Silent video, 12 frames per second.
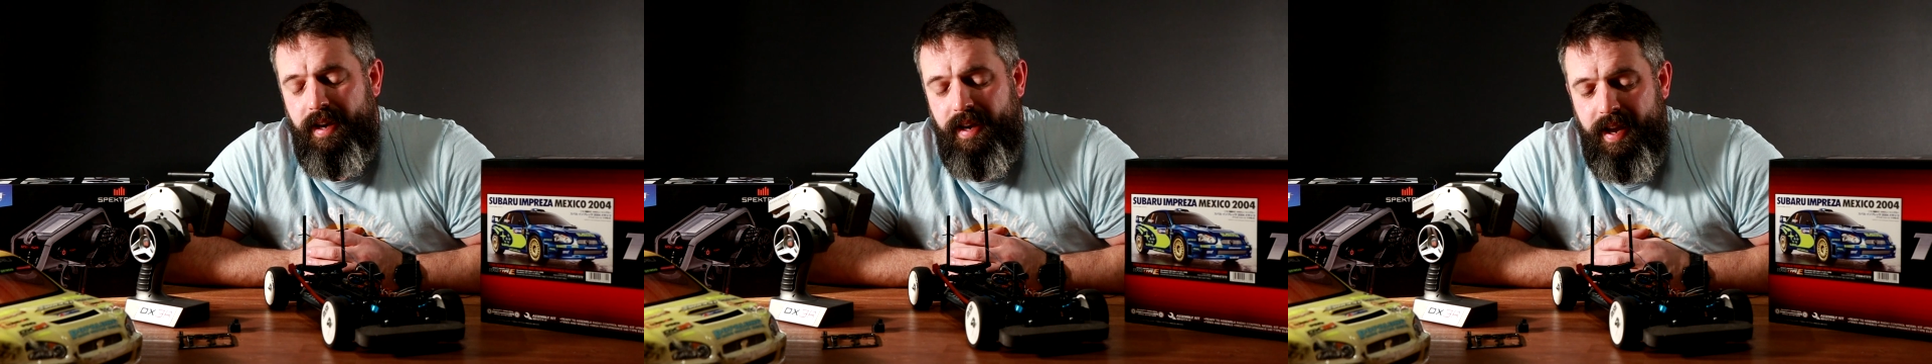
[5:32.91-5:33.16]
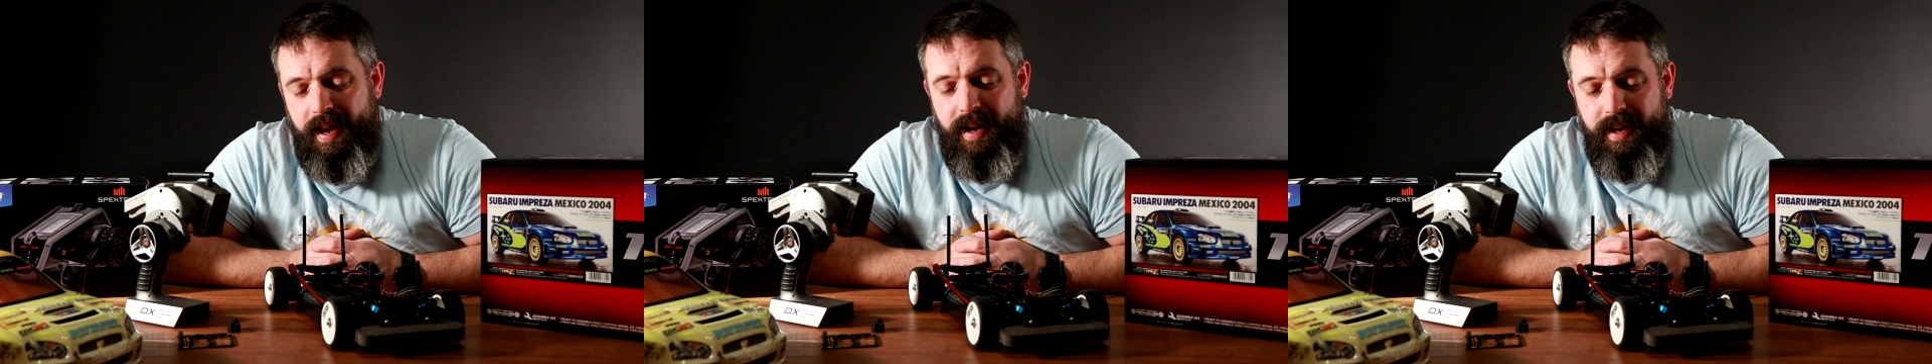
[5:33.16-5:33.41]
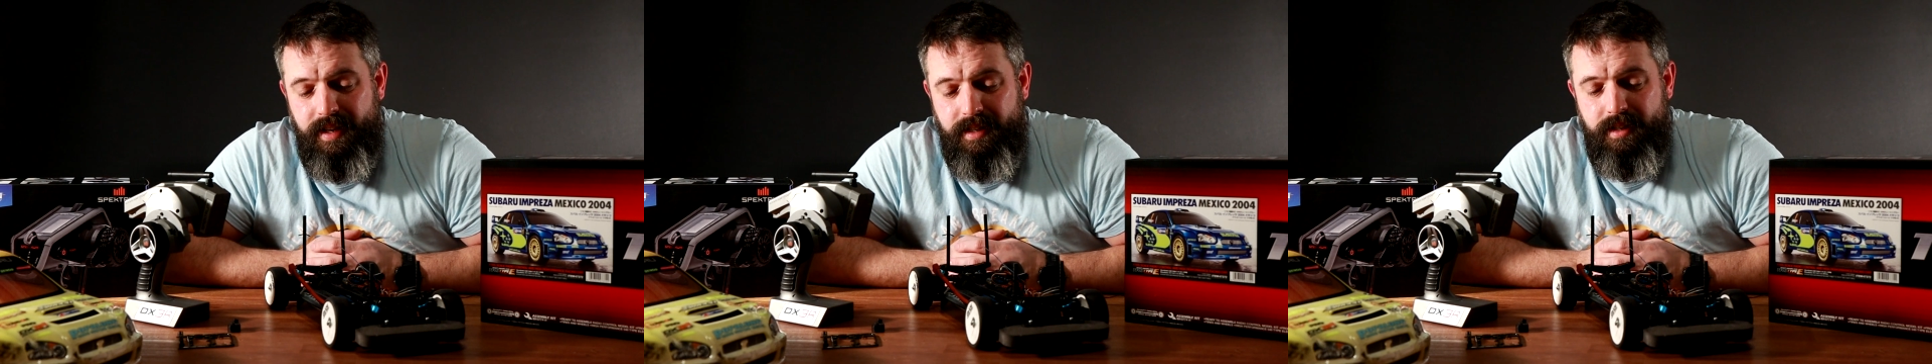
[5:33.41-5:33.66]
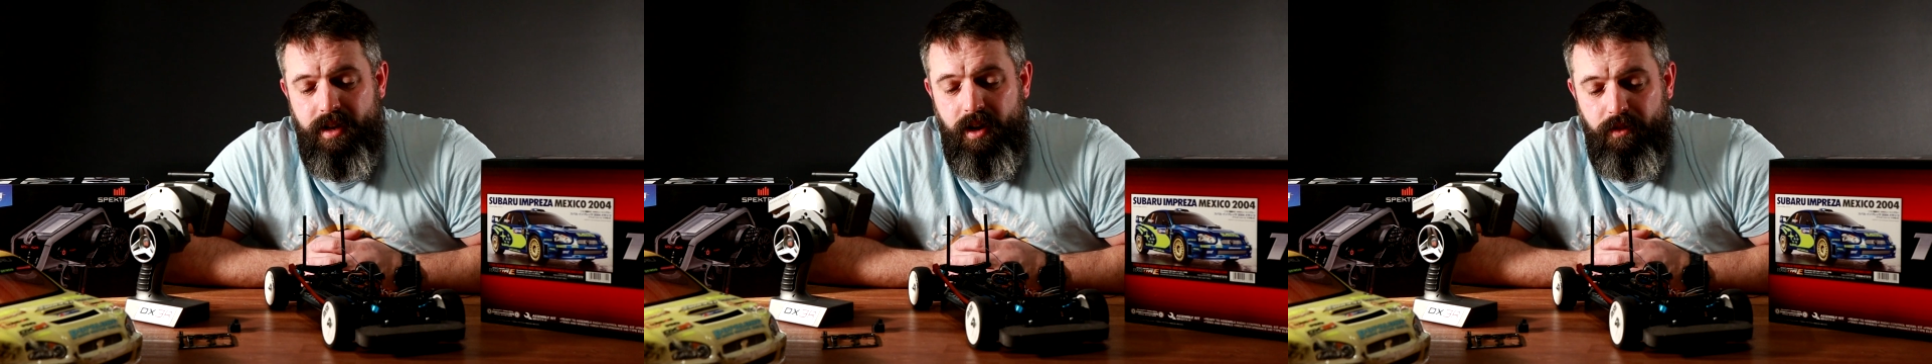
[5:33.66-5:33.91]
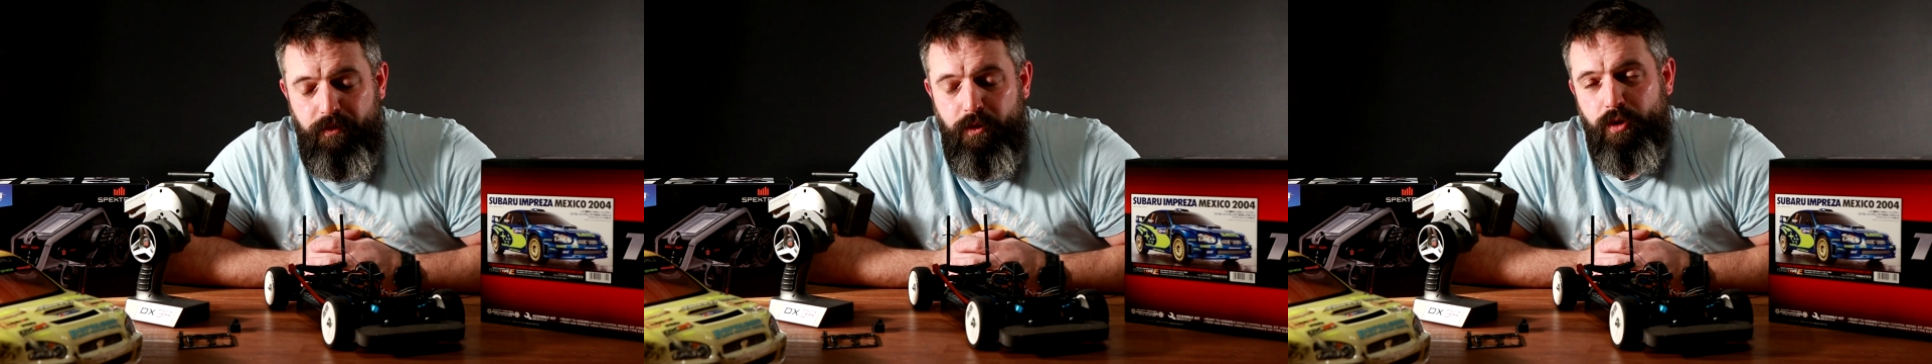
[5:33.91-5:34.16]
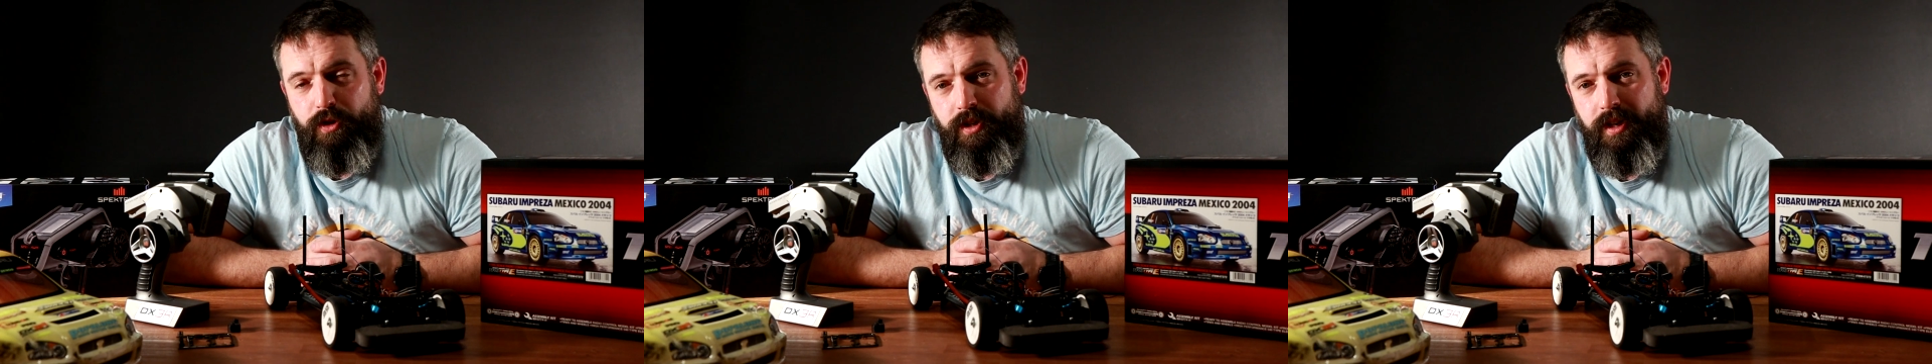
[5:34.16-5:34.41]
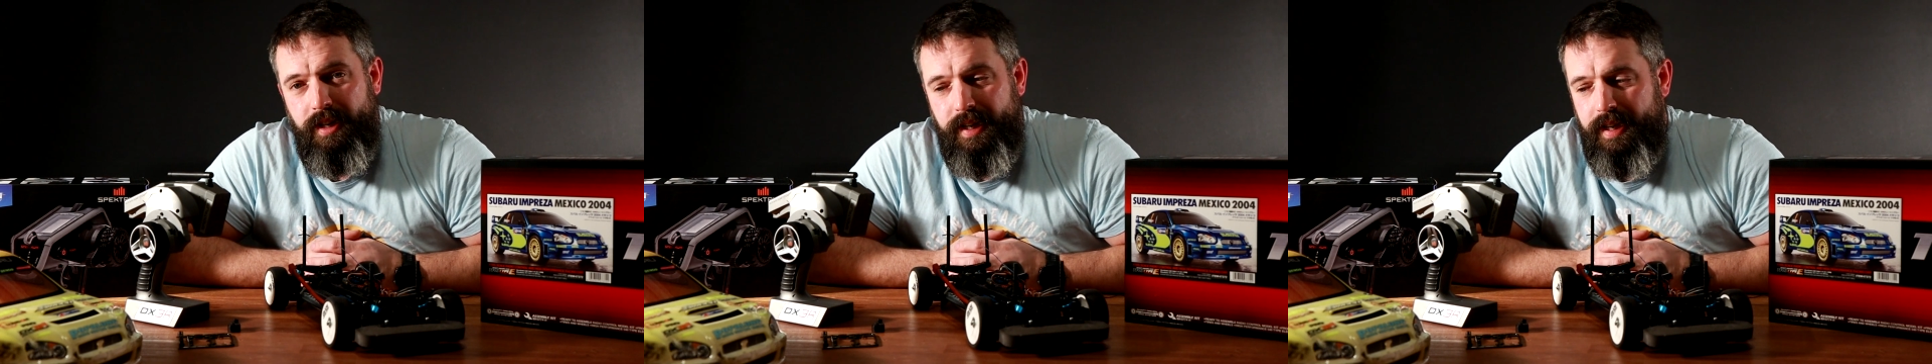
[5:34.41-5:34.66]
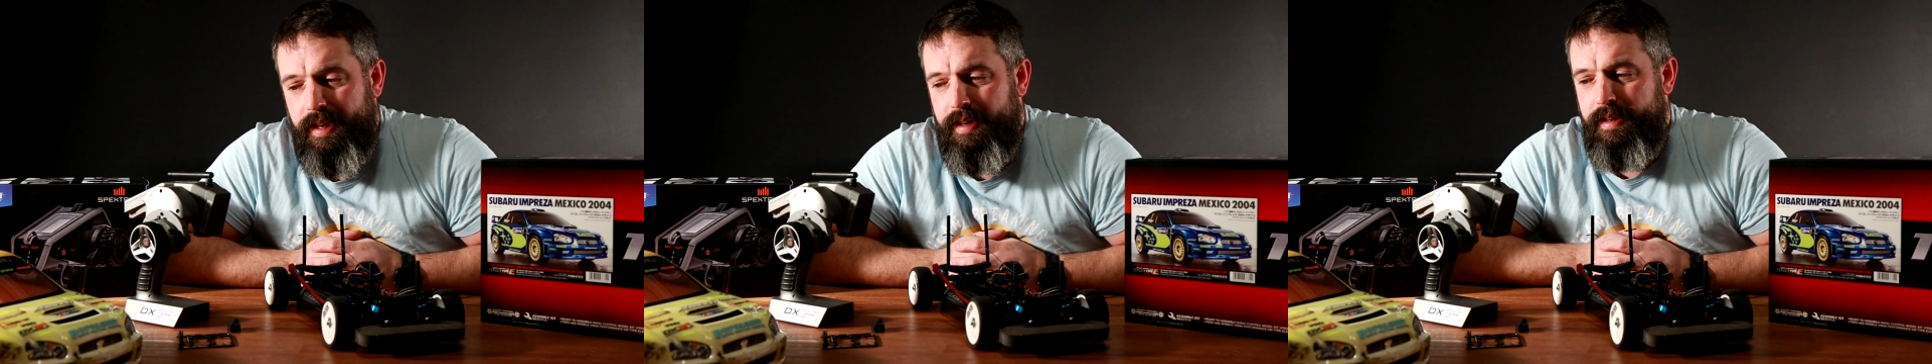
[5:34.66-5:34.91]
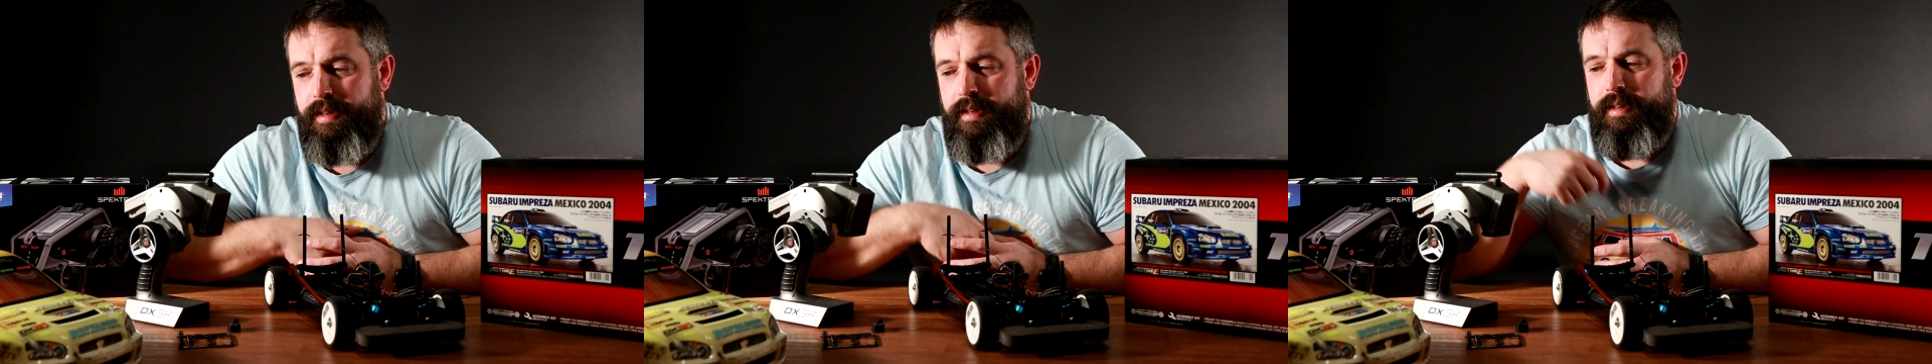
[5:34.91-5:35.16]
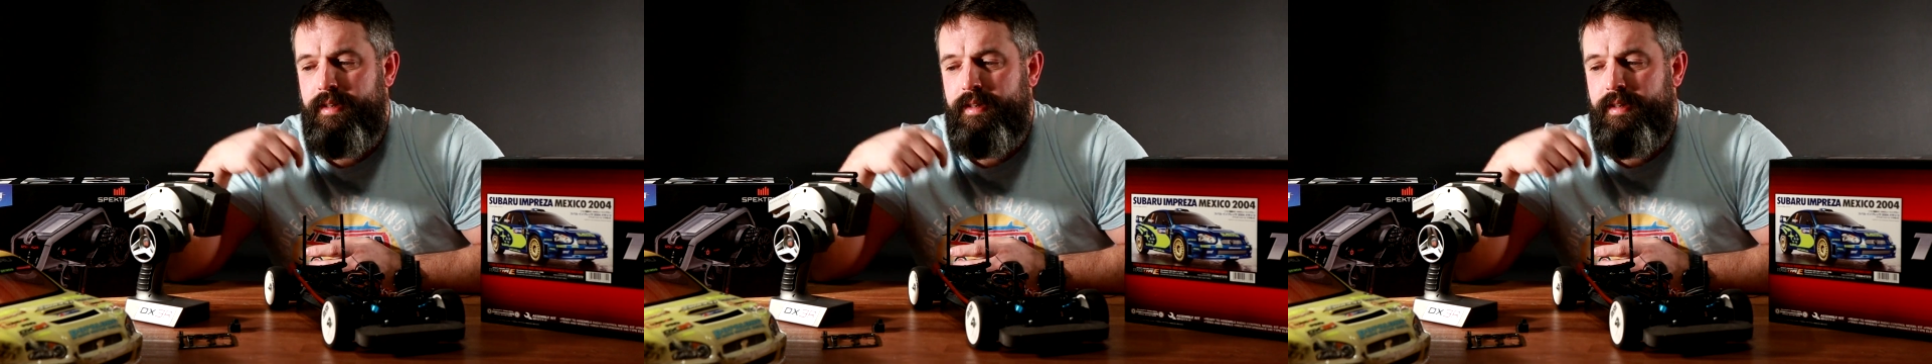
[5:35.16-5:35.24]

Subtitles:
and it is unfortunately